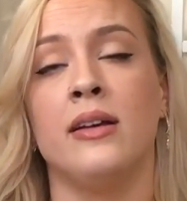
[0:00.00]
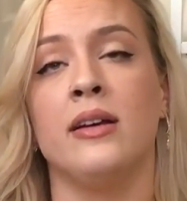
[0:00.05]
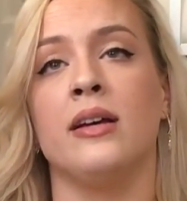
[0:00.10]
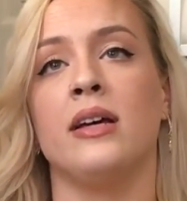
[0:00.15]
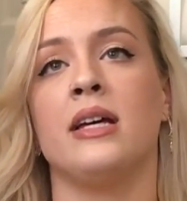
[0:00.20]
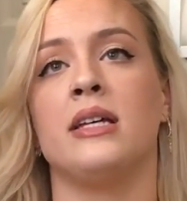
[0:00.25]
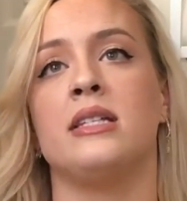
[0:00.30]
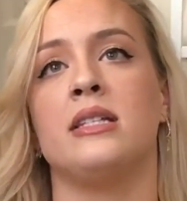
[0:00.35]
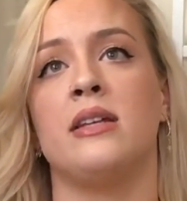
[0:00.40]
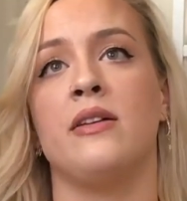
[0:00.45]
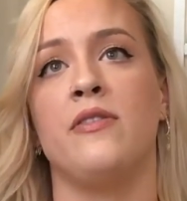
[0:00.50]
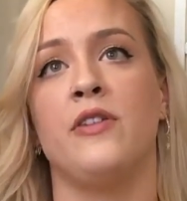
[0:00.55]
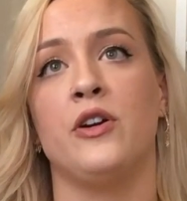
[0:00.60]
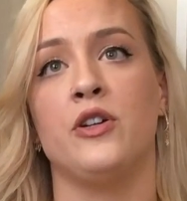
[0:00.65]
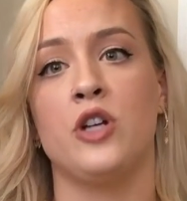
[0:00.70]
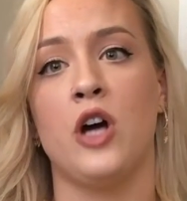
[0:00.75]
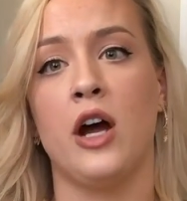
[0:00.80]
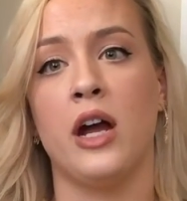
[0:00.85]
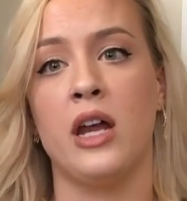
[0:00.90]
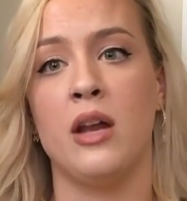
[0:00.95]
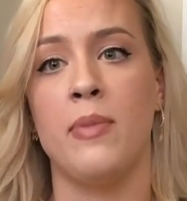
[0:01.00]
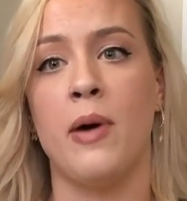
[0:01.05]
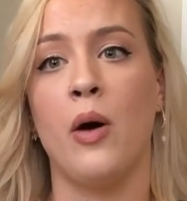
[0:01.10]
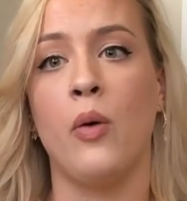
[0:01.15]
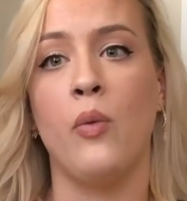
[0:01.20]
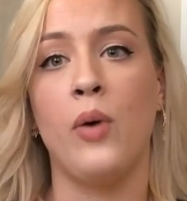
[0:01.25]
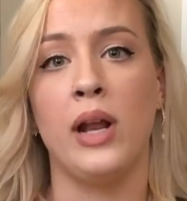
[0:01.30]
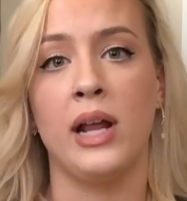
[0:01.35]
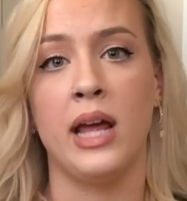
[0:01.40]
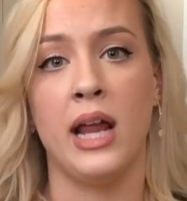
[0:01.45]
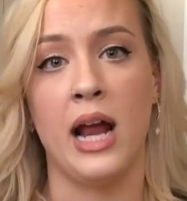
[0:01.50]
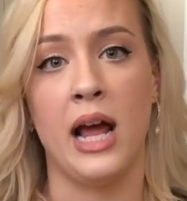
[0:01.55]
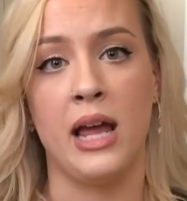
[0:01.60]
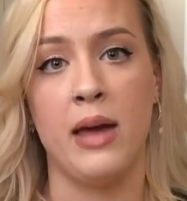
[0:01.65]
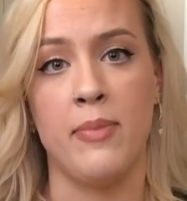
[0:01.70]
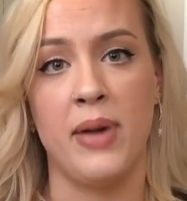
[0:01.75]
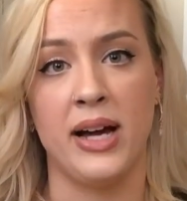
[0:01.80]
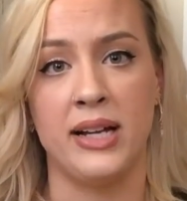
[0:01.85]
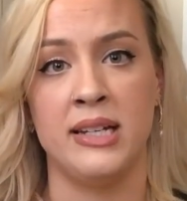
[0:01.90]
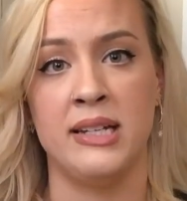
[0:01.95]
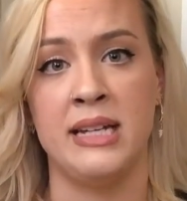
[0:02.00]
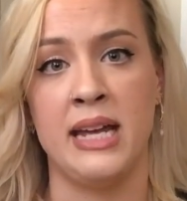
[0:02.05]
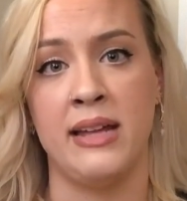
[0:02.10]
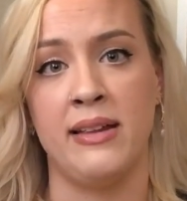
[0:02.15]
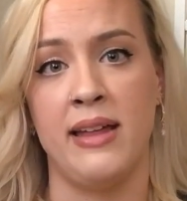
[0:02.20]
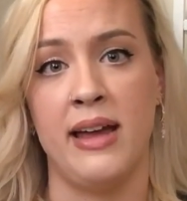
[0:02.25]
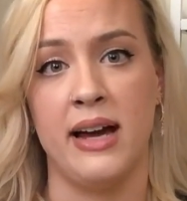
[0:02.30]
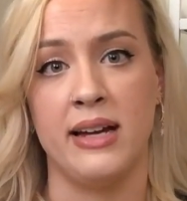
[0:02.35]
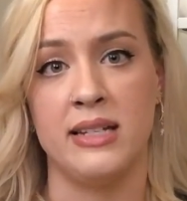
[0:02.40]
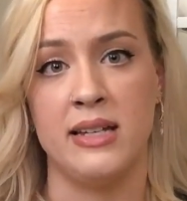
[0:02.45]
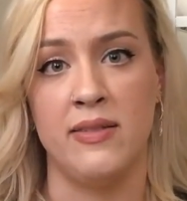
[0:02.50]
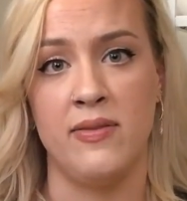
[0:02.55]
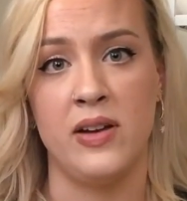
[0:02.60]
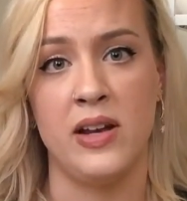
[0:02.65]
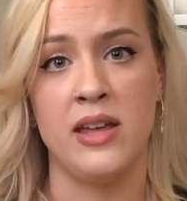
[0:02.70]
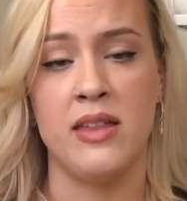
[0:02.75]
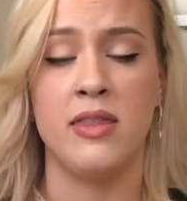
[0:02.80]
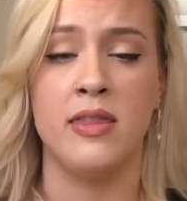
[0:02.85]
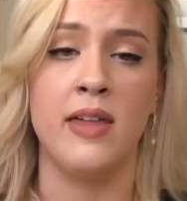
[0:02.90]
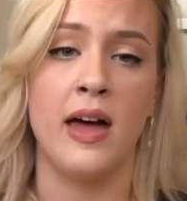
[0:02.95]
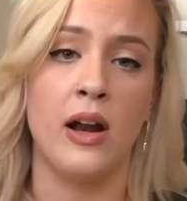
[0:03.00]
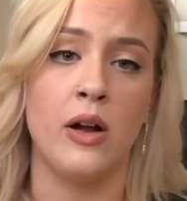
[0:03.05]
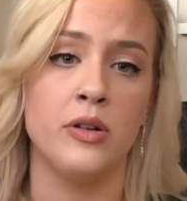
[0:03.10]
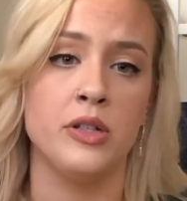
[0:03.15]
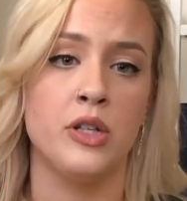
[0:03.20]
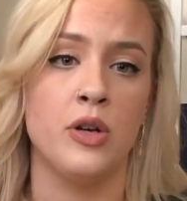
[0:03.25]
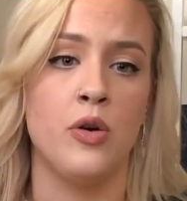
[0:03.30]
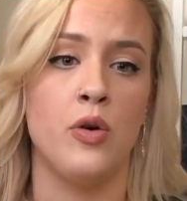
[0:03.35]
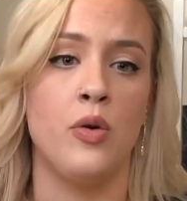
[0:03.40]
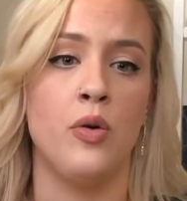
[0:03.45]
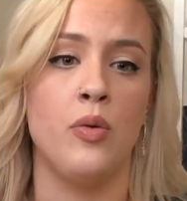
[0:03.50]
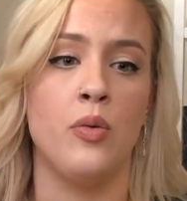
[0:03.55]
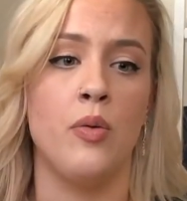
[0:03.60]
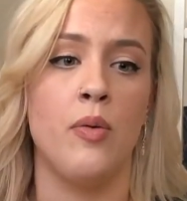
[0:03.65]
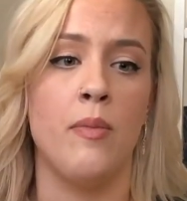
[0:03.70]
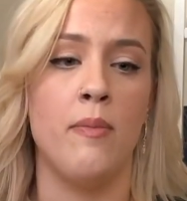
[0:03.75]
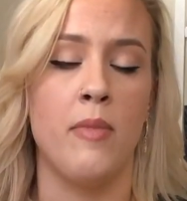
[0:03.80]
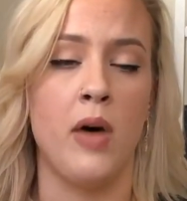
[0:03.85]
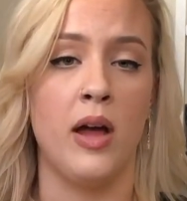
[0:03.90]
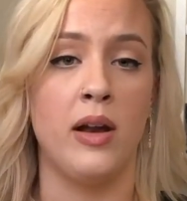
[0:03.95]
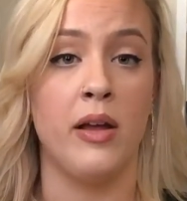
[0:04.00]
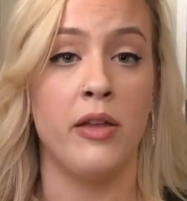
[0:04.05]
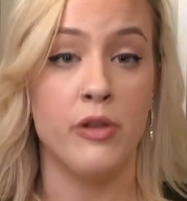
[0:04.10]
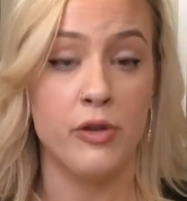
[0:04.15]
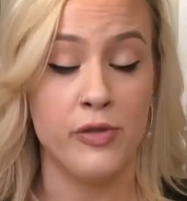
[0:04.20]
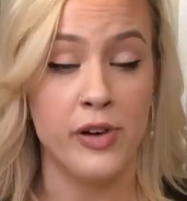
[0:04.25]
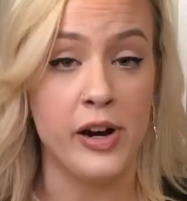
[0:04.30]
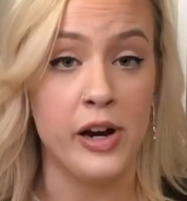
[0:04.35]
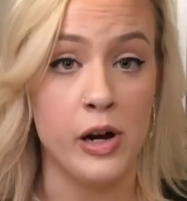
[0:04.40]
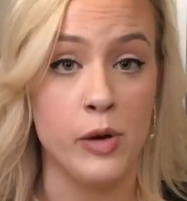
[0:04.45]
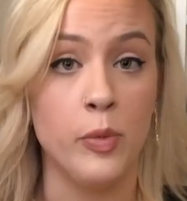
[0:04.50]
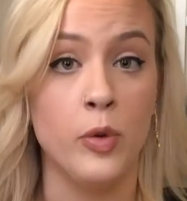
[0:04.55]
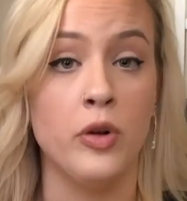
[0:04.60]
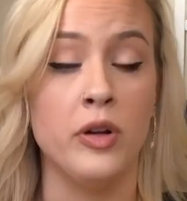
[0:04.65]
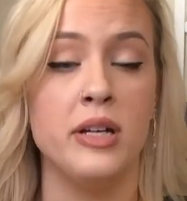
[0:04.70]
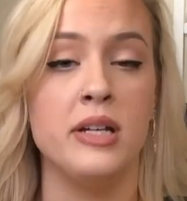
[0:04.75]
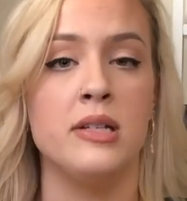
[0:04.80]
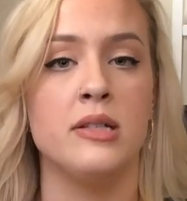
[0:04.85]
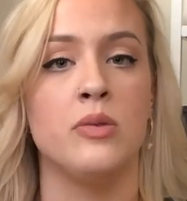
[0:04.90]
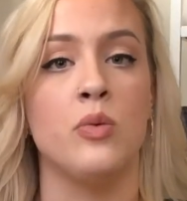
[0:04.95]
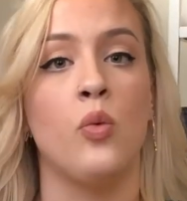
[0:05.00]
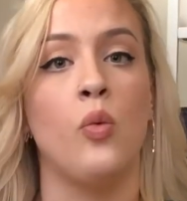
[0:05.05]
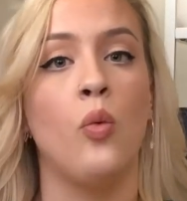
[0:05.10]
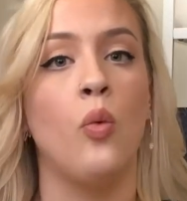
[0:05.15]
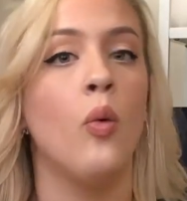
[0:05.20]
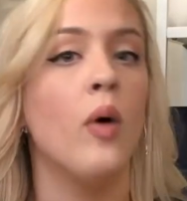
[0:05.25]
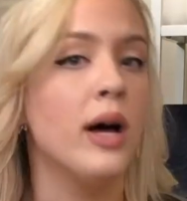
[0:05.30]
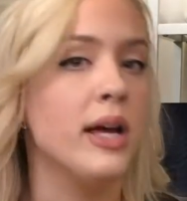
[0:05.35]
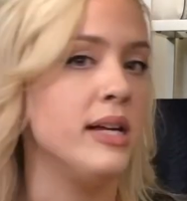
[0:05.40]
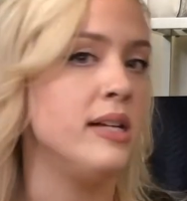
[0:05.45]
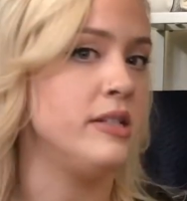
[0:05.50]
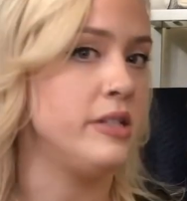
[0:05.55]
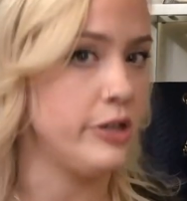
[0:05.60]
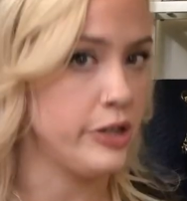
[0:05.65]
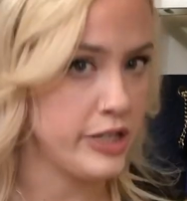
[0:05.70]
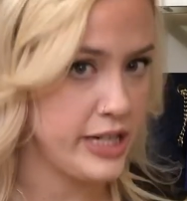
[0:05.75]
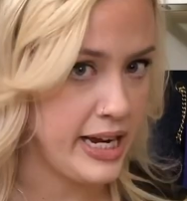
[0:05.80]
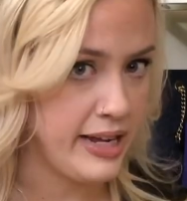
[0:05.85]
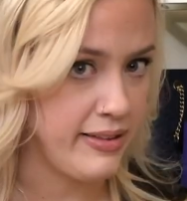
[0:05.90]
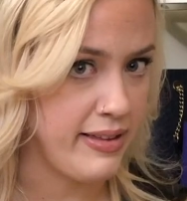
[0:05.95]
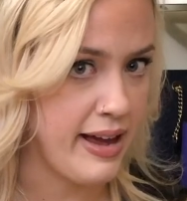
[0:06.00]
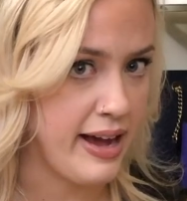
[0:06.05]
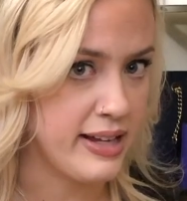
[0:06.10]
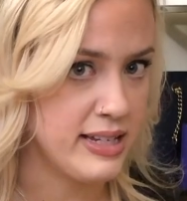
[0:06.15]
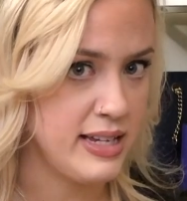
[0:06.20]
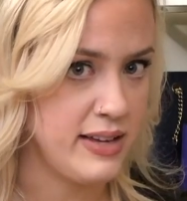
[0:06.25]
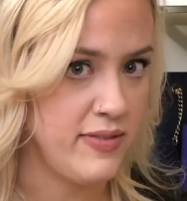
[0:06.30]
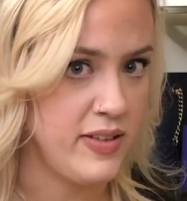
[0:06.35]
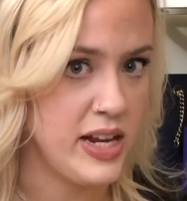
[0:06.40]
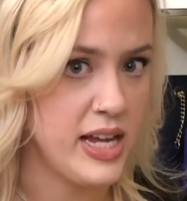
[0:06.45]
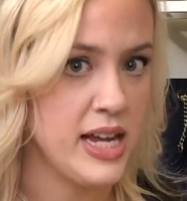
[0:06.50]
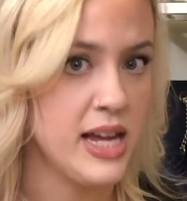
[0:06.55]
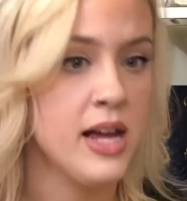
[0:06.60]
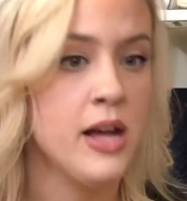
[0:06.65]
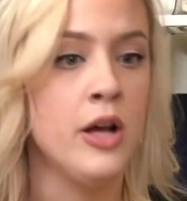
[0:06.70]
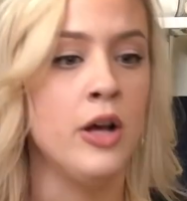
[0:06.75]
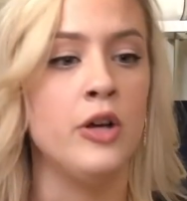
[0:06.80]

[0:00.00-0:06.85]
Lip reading: because if you're talking about when can I get back to daily activity, that also, another variable is what is your daily activity.